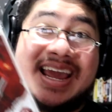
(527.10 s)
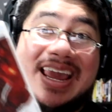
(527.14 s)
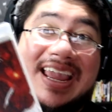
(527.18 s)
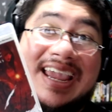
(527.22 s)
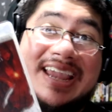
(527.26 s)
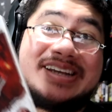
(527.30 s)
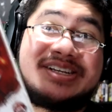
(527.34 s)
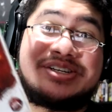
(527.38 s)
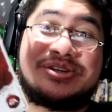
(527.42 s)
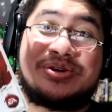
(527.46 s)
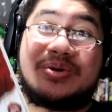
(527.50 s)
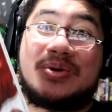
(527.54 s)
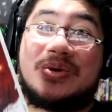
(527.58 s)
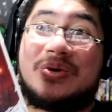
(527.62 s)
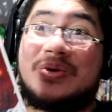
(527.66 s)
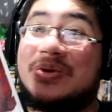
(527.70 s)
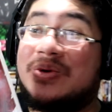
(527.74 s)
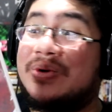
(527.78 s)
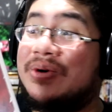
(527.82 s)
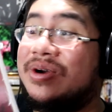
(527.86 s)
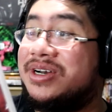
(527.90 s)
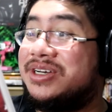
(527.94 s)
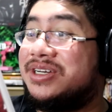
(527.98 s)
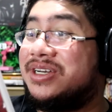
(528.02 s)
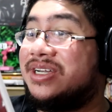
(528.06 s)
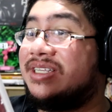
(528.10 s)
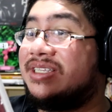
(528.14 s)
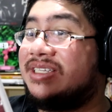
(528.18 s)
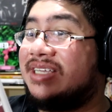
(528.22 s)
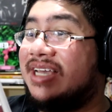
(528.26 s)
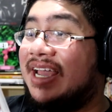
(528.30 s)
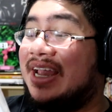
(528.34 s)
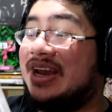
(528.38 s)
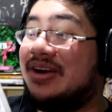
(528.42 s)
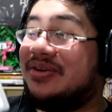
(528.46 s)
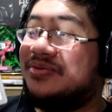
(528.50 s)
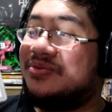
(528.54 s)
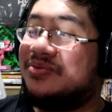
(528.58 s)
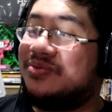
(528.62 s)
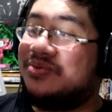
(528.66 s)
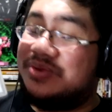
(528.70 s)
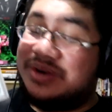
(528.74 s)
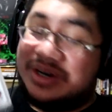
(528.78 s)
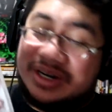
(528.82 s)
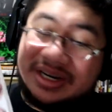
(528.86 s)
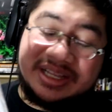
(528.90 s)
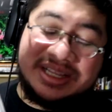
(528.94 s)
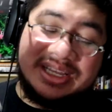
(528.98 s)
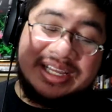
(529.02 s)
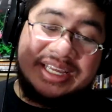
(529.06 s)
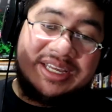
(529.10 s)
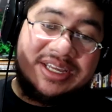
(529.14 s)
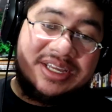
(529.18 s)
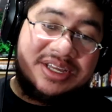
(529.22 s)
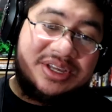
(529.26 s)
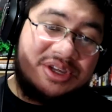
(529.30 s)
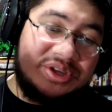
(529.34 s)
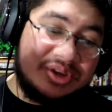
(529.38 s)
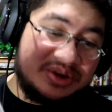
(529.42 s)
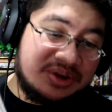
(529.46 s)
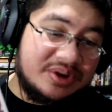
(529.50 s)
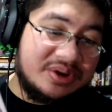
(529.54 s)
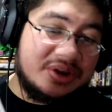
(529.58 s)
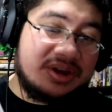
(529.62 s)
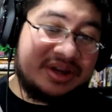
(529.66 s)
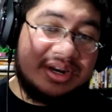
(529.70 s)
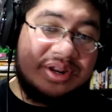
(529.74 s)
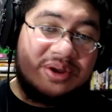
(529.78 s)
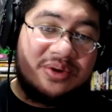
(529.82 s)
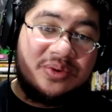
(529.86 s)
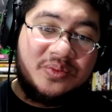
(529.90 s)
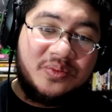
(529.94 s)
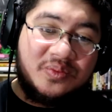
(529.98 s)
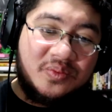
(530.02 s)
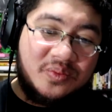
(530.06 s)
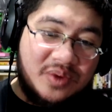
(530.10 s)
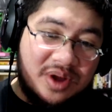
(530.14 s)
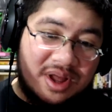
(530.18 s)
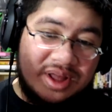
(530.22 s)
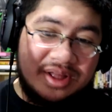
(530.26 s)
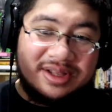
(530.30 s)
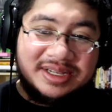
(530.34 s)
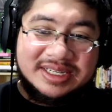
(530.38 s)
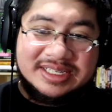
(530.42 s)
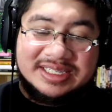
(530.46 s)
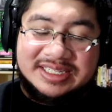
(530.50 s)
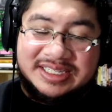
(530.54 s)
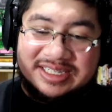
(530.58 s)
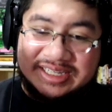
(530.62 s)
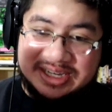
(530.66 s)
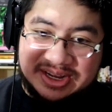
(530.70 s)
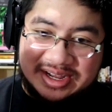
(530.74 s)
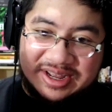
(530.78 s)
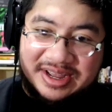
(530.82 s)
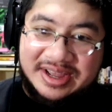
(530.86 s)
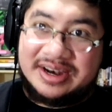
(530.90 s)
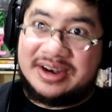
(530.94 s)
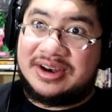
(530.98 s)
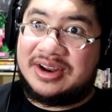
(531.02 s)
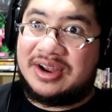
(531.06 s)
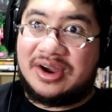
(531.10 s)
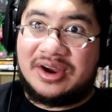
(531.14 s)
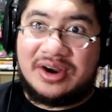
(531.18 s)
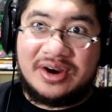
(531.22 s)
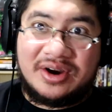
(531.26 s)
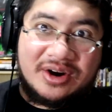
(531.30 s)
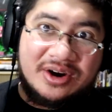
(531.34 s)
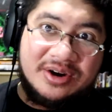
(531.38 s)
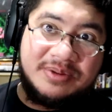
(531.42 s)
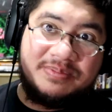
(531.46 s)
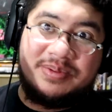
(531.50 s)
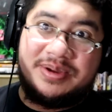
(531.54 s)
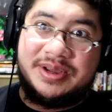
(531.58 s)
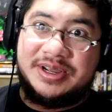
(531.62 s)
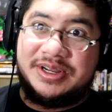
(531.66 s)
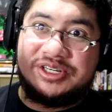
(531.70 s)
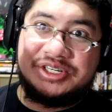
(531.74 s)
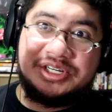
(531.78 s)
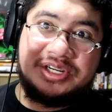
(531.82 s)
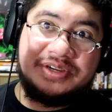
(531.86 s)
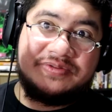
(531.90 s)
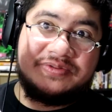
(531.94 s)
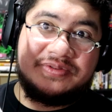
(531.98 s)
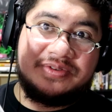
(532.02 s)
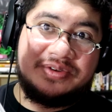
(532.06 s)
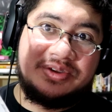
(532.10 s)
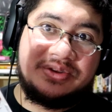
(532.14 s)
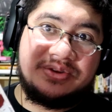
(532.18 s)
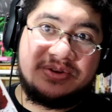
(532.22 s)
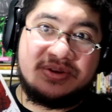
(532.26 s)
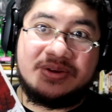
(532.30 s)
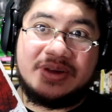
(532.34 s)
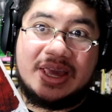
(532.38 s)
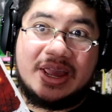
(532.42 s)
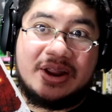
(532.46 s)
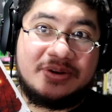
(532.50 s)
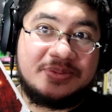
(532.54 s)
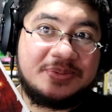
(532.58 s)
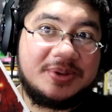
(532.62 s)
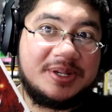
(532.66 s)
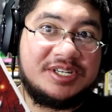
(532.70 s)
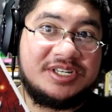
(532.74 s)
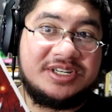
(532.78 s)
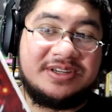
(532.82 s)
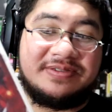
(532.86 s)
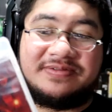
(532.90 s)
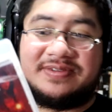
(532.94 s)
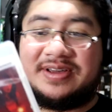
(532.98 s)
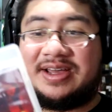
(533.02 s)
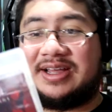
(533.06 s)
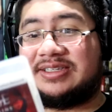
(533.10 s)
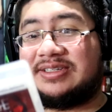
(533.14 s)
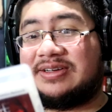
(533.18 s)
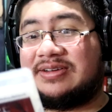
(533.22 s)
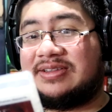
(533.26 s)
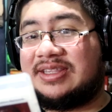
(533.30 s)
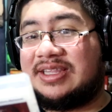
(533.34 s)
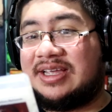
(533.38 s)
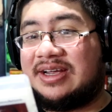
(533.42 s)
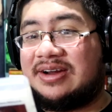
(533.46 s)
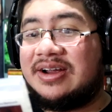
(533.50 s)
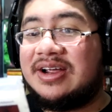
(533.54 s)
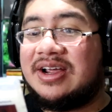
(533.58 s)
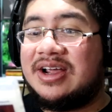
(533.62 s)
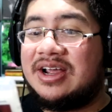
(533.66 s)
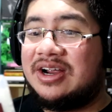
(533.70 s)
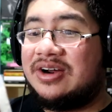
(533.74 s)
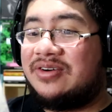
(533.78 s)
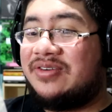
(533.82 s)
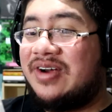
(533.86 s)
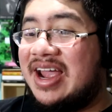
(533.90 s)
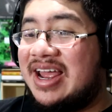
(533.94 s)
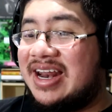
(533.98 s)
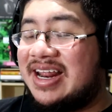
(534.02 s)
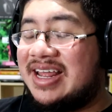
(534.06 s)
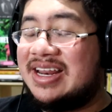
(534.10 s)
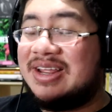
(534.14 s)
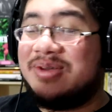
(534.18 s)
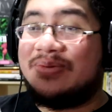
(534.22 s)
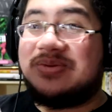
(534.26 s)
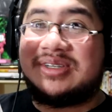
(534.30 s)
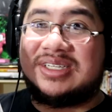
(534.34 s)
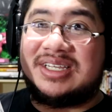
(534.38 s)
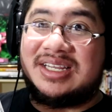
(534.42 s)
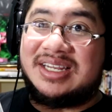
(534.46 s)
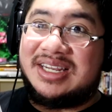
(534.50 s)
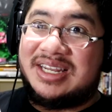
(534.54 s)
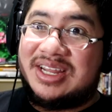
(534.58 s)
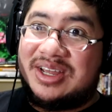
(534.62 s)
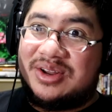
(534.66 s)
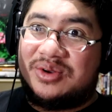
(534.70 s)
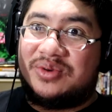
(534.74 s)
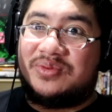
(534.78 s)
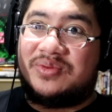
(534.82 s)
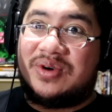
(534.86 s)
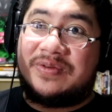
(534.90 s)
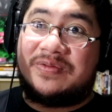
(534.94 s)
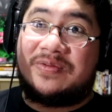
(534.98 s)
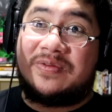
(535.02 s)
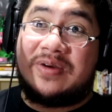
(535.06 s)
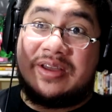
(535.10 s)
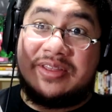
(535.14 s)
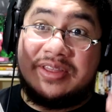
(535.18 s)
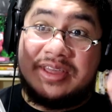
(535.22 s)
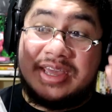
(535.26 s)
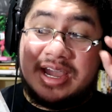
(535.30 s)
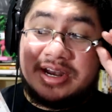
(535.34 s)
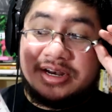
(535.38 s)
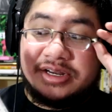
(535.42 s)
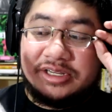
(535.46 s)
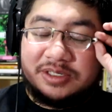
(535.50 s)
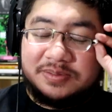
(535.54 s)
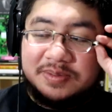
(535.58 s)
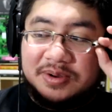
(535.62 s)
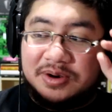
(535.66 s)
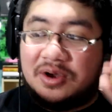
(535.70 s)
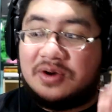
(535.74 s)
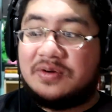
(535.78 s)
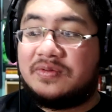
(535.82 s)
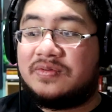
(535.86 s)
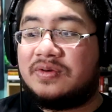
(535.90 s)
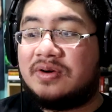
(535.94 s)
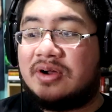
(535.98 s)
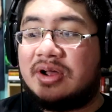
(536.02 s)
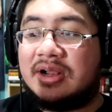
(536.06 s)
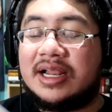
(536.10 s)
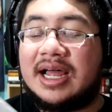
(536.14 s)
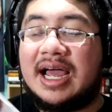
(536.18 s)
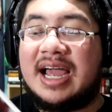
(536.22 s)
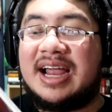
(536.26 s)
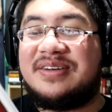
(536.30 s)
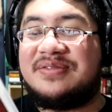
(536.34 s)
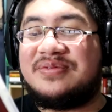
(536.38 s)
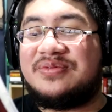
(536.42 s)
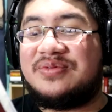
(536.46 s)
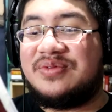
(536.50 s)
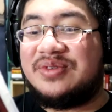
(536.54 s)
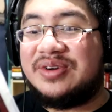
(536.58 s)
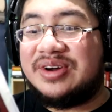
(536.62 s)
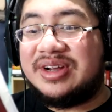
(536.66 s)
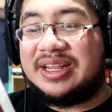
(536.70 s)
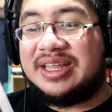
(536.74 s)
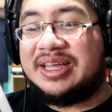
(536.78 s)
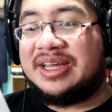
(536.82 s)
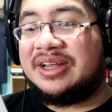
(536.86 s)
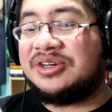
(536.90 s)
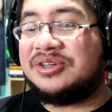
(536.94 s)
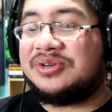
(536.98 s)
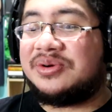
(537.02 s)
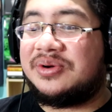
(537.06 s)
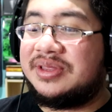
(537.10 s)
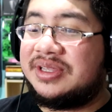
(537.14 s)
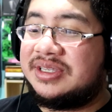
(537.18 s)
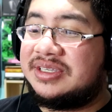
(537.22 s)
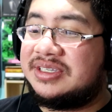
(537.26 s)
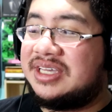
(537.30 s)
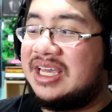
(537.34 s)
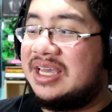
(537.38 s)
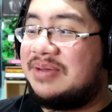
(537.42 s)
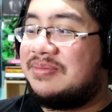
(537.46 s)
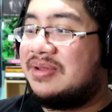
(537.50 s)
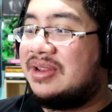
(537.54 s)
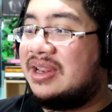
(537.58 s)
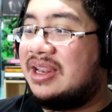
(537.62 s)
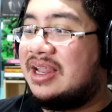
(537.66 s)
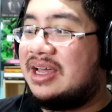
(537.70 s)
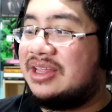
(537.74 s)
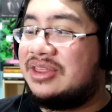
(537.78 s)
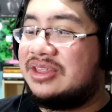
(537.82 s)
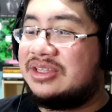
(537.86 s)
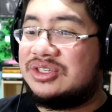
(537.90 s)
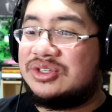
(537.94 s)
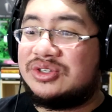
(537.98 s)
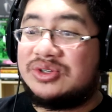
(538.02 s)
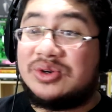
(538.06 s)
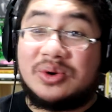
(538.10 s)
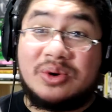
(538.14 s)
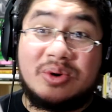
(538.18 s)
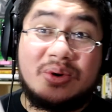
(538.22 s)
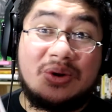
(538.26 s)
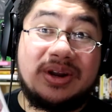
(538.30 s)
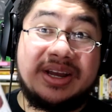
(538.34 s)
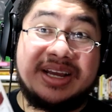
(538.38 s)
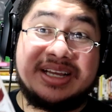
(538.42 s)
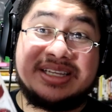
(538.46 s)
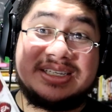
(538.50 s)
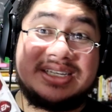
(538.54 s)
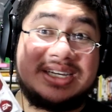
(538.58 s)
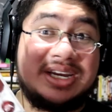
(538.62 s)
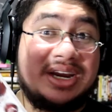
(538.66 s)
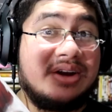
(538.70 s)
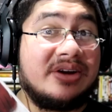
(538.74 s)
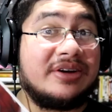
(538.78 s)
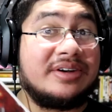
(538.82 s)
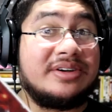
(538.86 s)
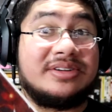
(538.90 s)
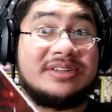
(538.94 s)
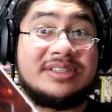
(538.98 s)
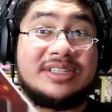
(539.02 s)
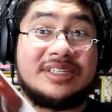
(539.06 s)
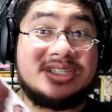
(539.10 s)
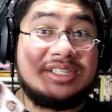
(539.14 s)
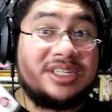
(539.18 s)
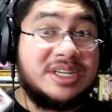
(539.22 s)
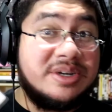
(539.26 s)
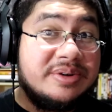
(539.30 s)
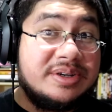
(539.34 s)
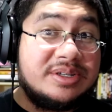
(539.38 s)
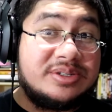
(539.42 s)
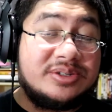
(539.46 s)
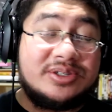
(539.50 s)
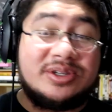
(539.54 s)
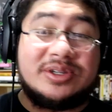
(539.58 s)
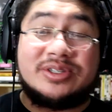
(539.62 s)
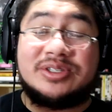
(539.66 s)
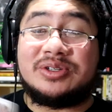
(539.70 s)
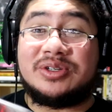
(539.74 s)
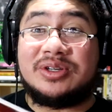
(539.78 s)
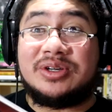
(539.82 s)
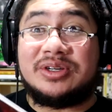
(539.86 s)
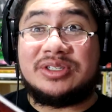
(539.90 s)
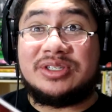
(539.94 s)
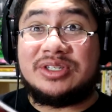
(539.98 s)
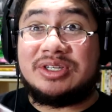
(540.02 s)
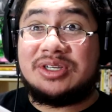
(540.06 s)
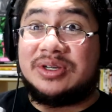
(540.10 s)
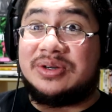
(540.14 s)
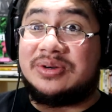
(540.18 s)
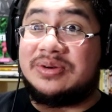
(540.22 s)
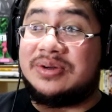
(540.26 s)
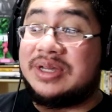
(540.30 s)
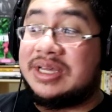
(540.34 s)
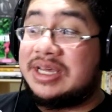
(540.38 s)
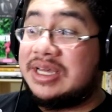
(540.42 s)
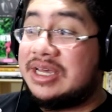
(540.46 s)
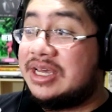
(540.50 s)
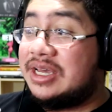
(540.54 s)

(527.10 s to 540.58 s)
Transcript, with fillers: Age Origins, a really good, well done RPG for you RPG fans out there. Granted, it was a little rough around the edges, but overall, I really enjoyed this game a lot. The story, its characters, the series was also good too.